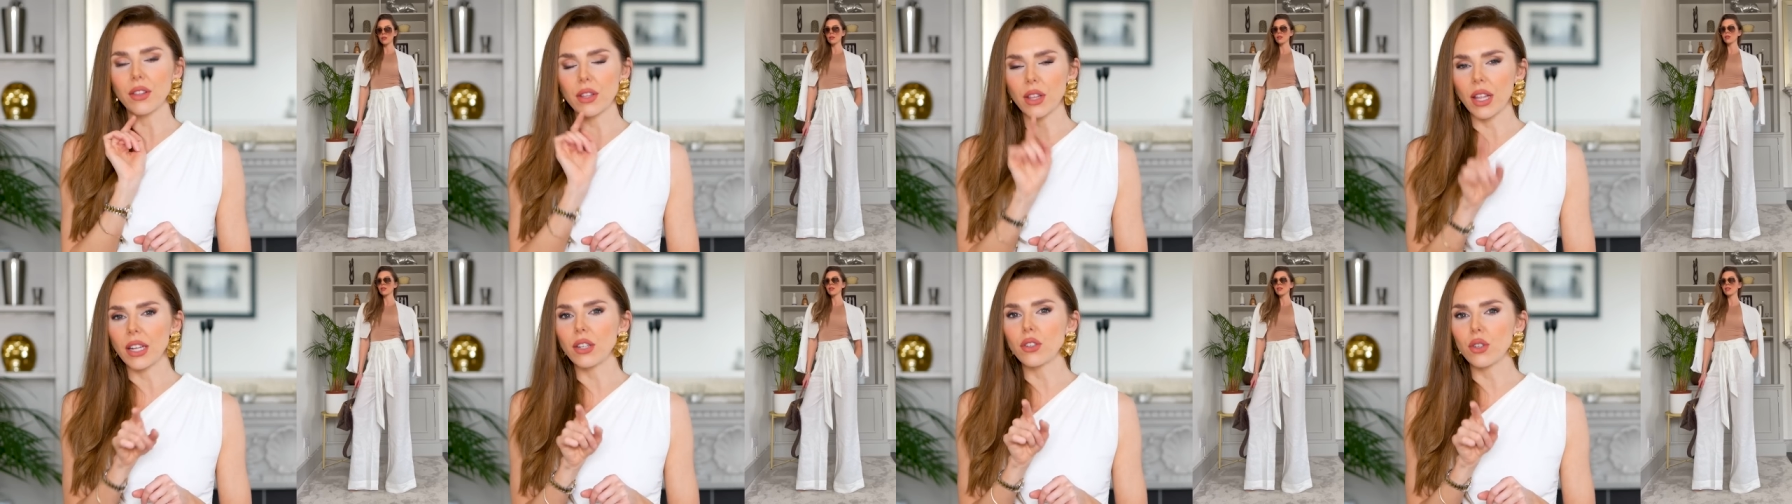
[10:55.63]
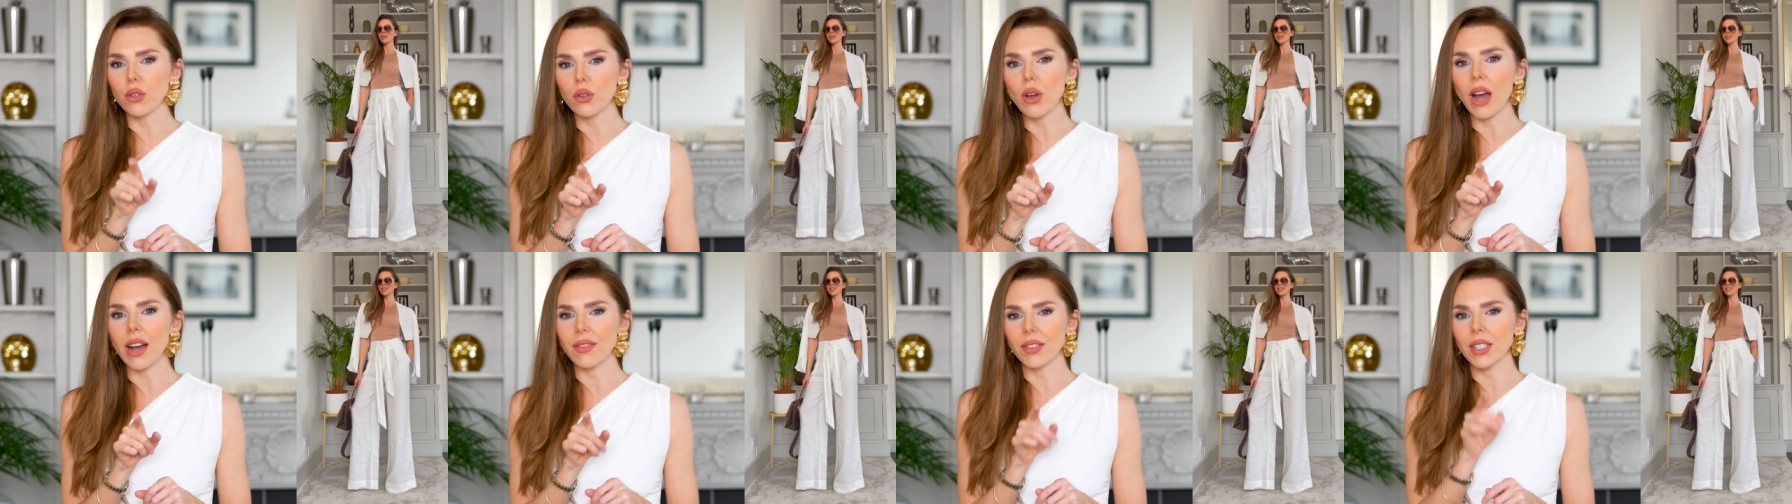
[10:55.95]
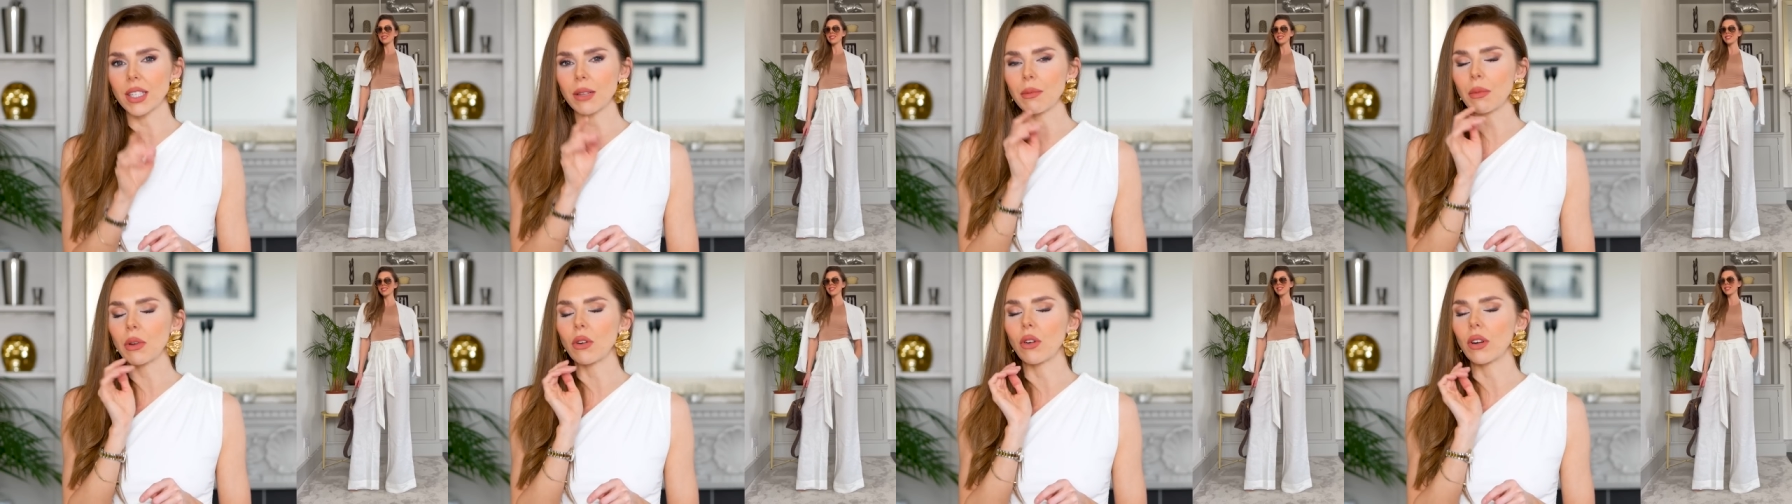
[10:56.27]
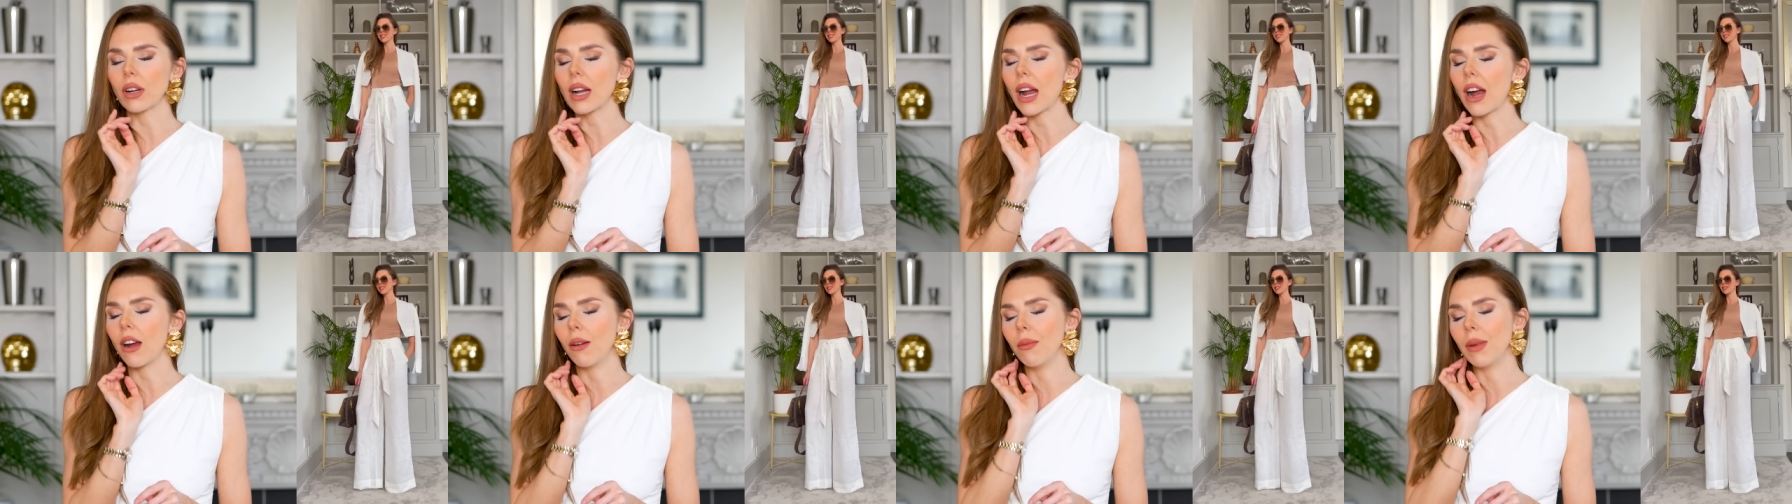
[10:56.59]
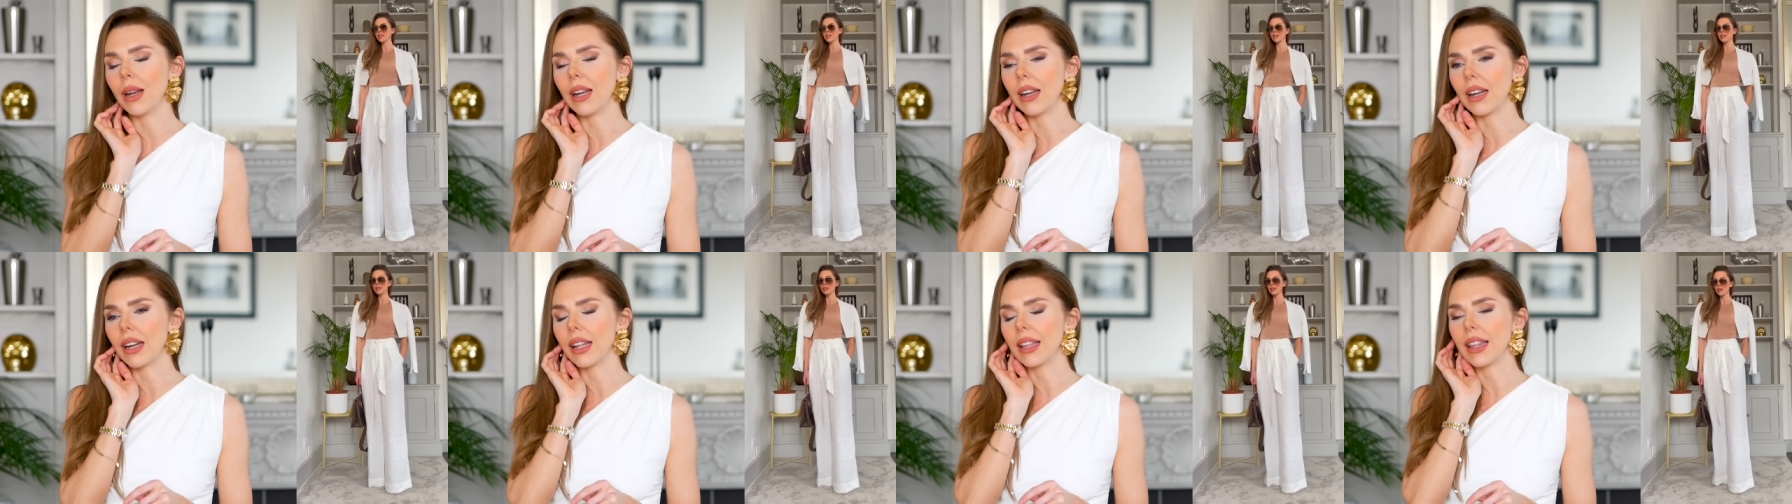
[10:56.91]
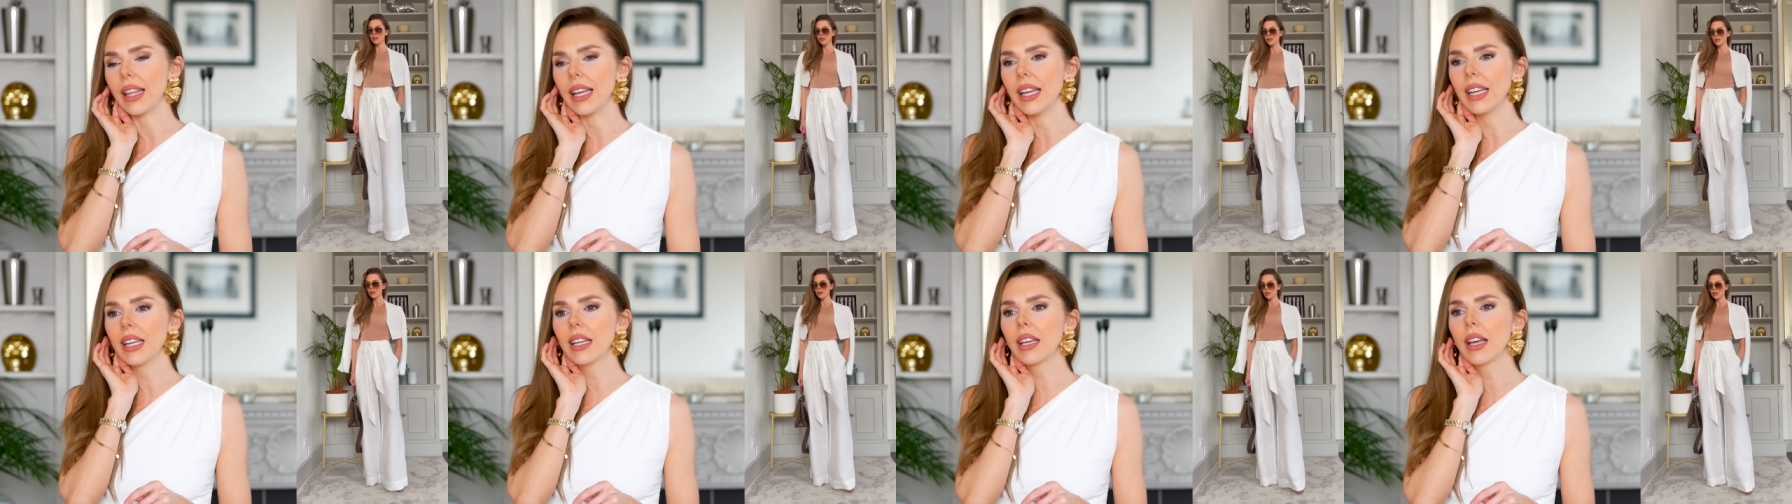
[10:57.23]
They do have similar on Karen Millen, I
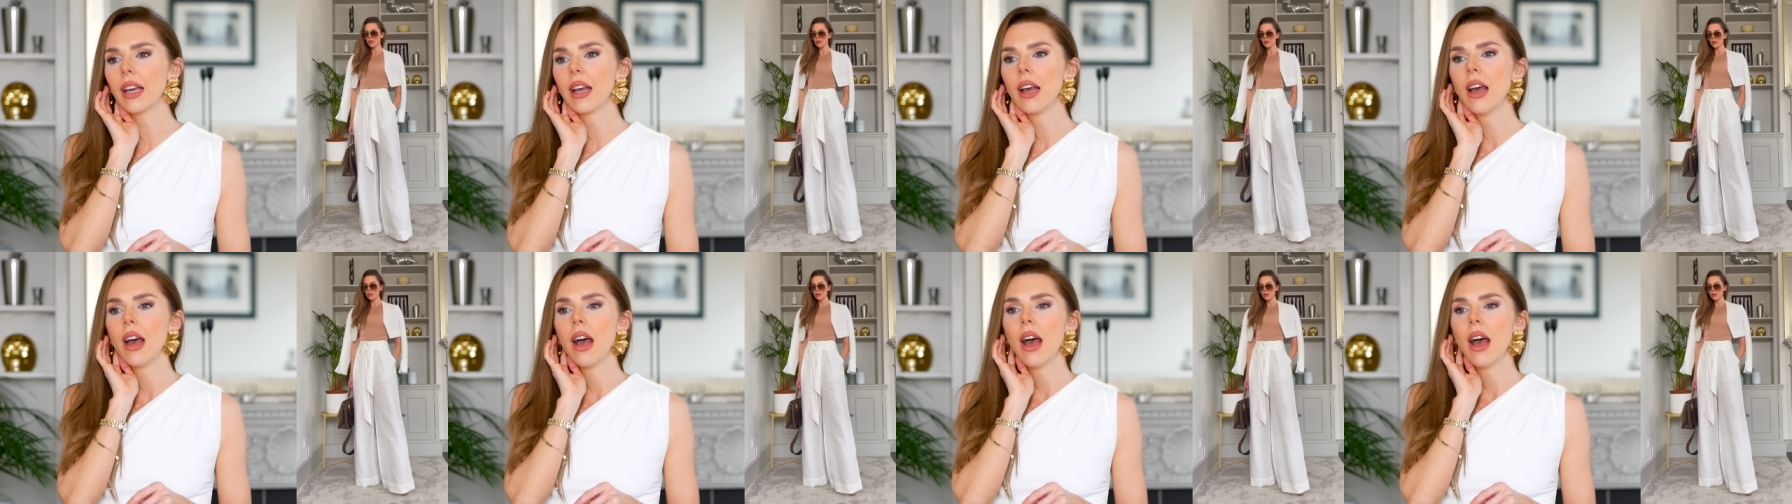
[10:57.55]
think.